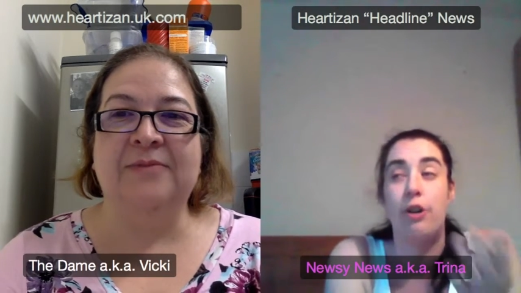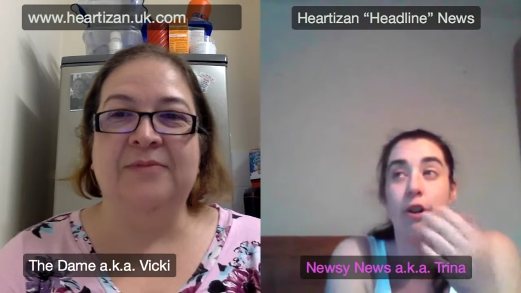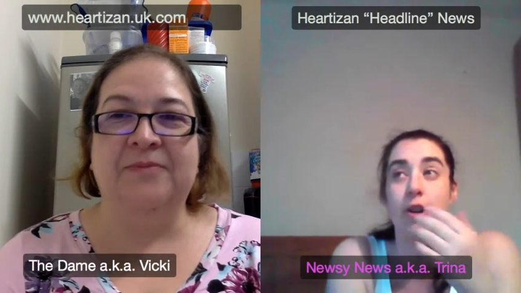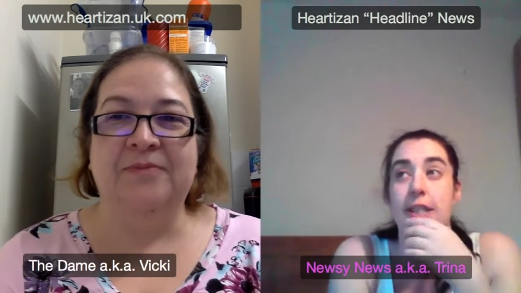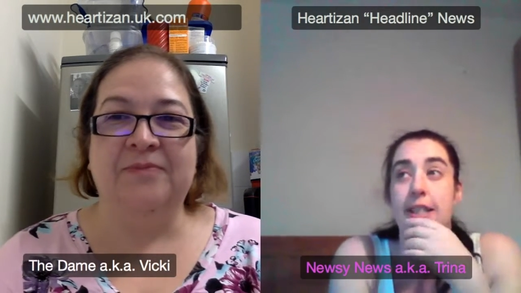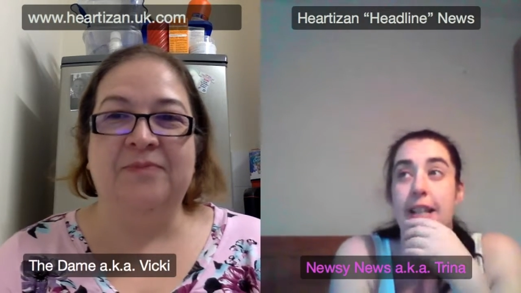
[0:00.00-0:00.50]

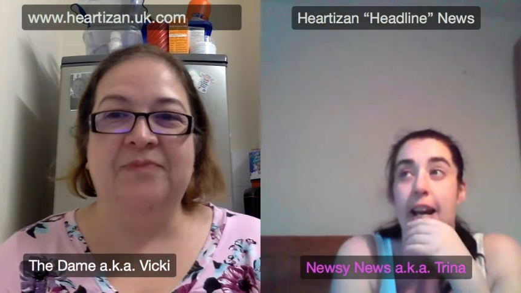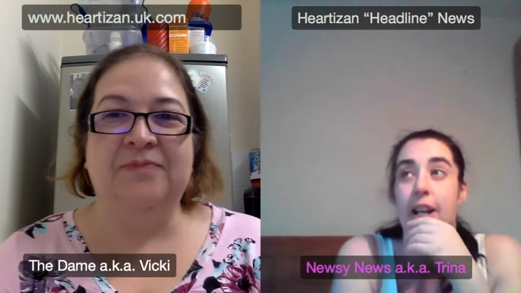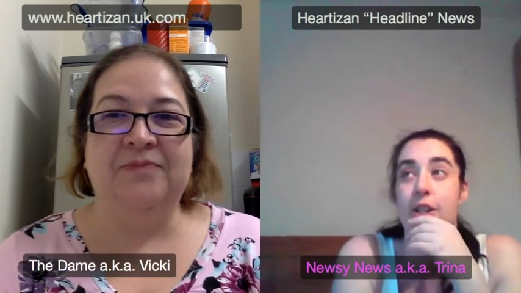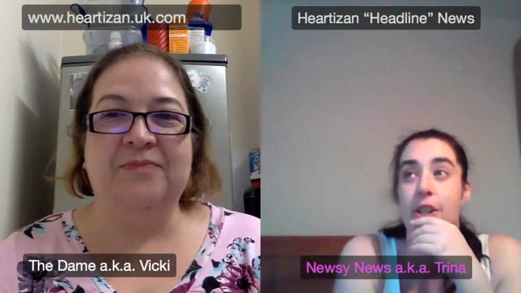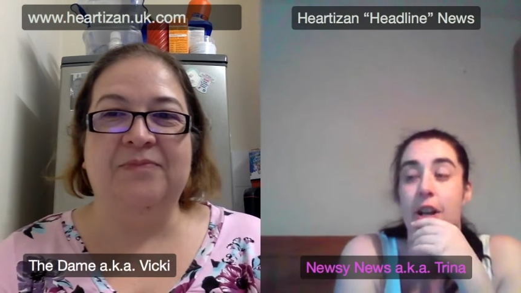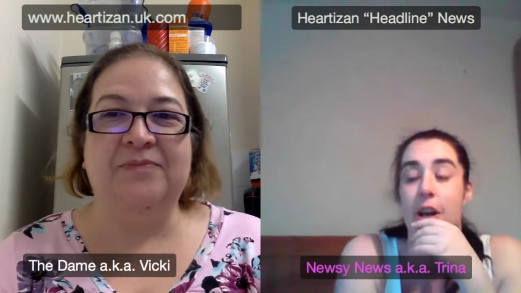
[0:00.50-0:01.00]
Speaker 1: cross
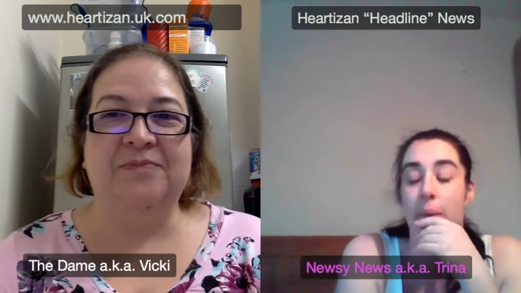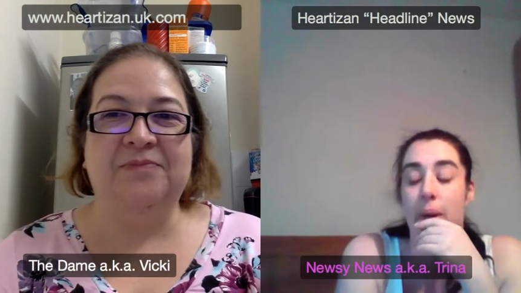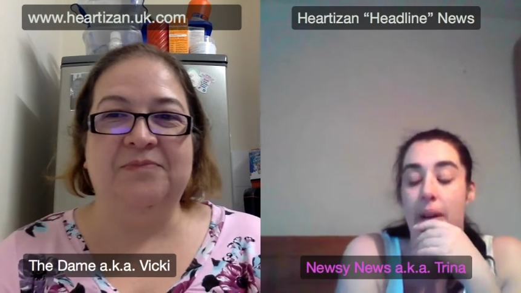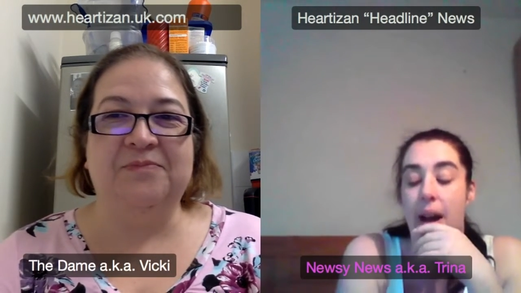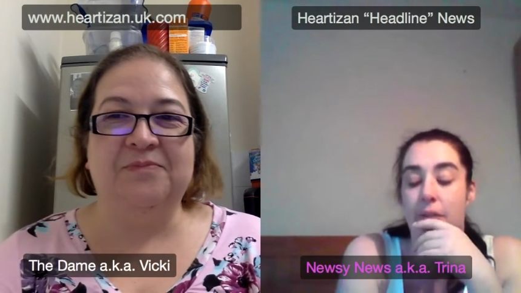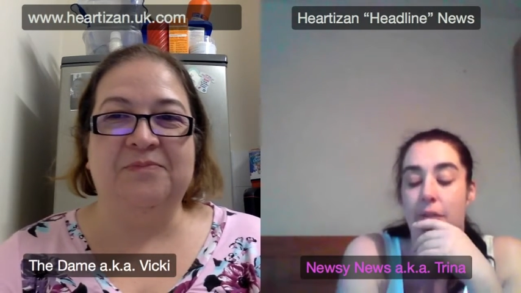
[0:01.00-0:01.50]
stitch. You know, we
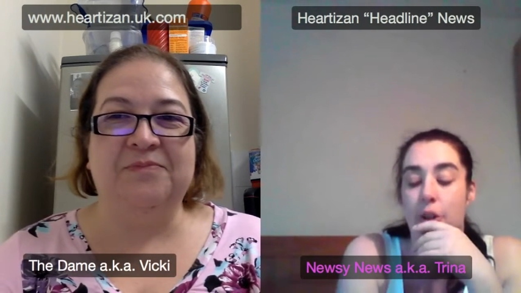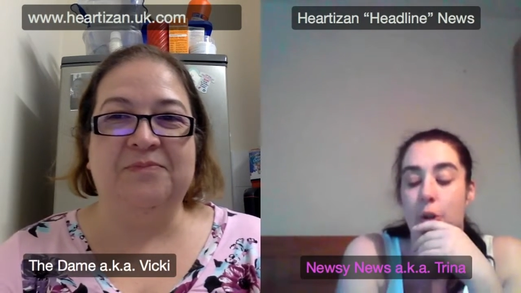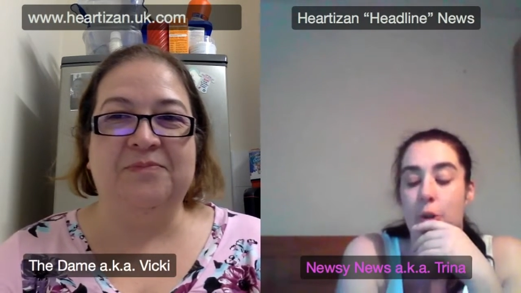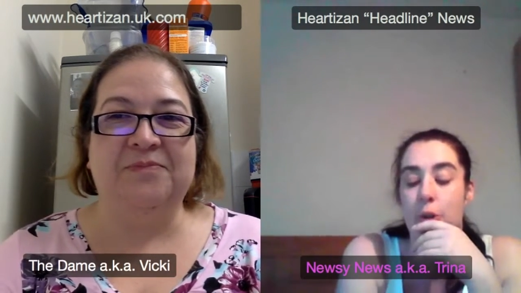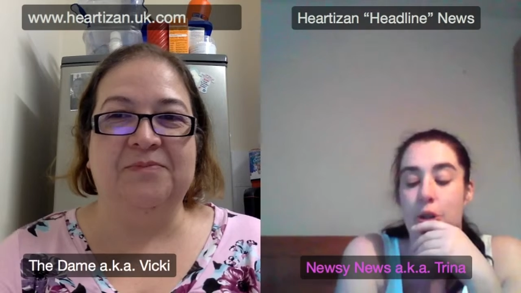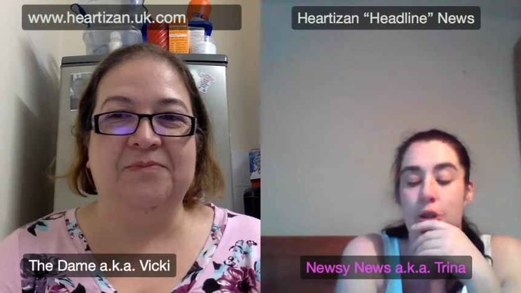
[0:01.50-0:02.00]
have the
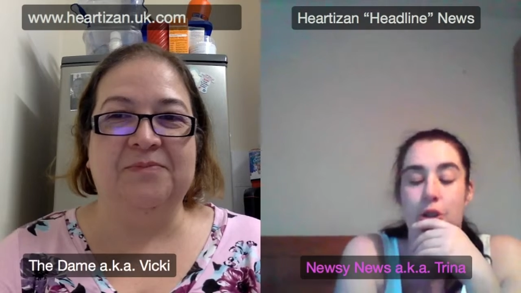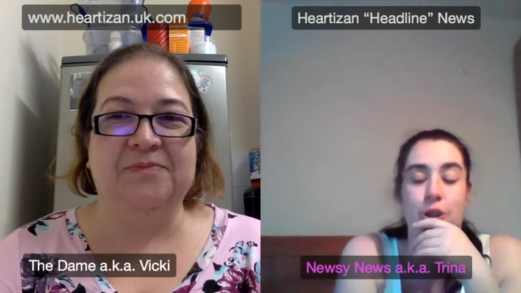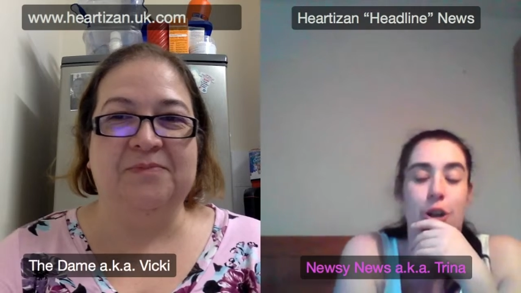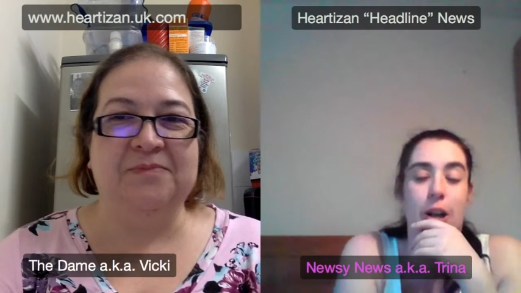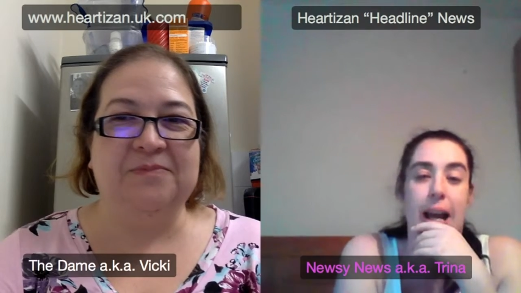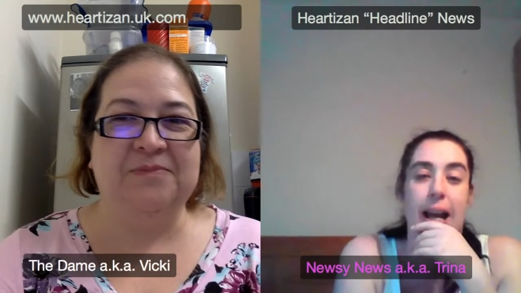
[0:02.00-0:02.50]
gorgeous
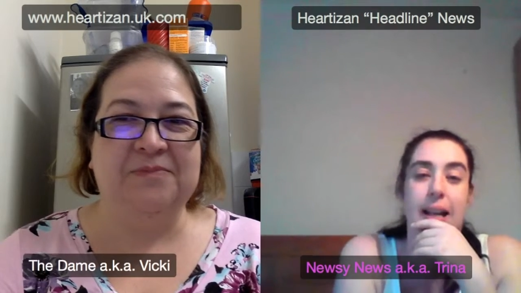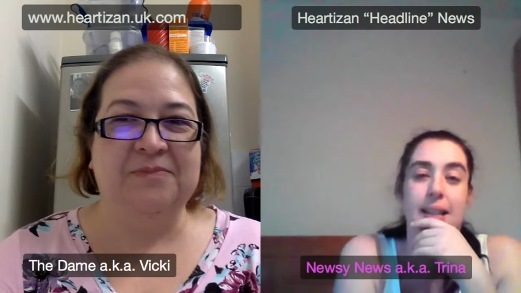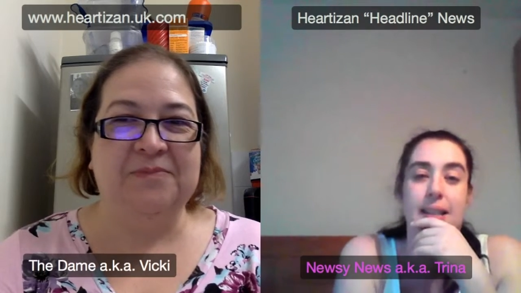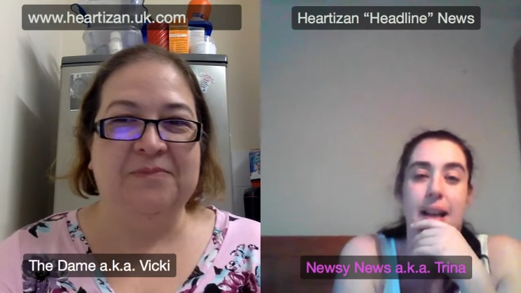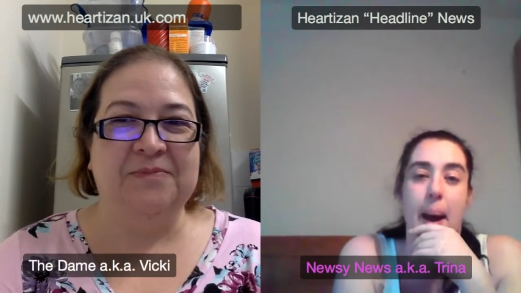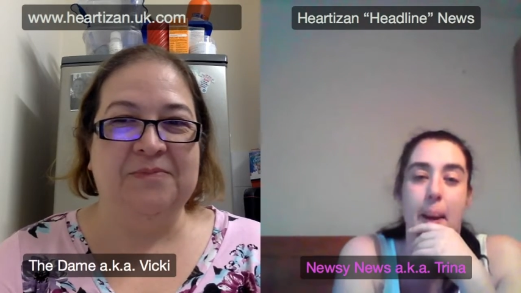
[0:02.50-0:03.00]

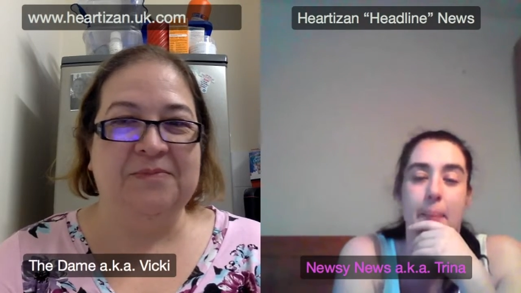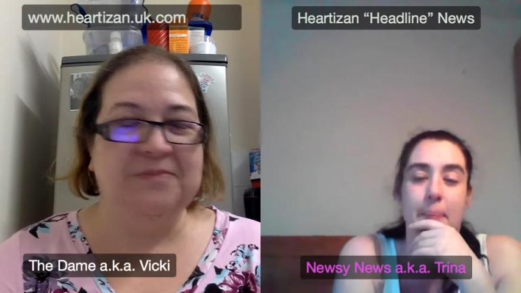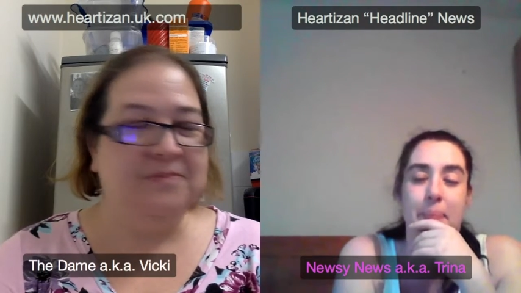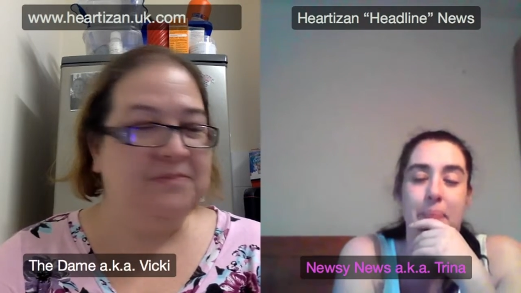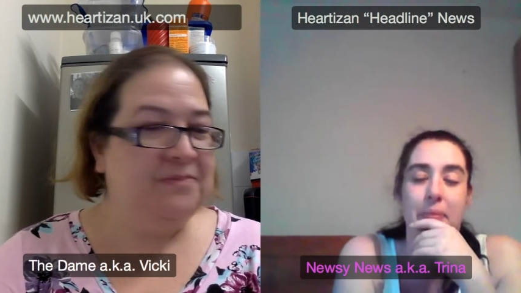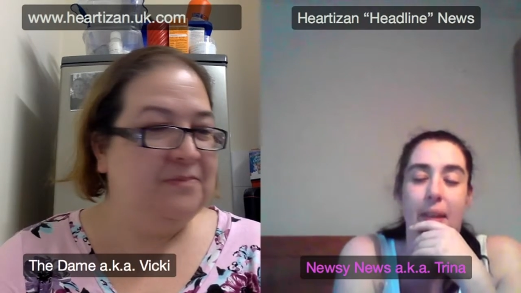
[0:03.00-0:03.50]
Dolly's
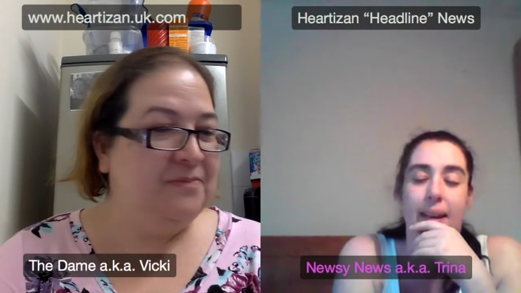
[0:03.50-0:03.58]
um,